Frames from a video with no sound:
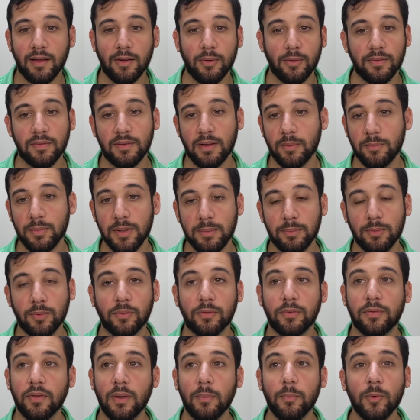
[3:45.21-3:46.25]
I always tell people
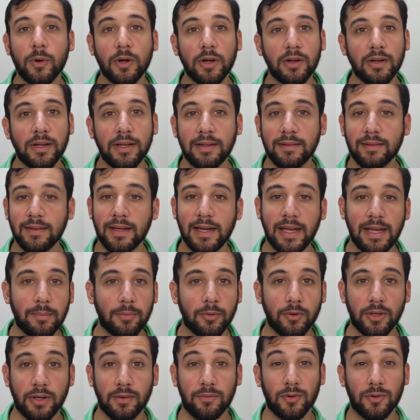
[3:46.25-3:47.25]
somewhere in the neighborhood,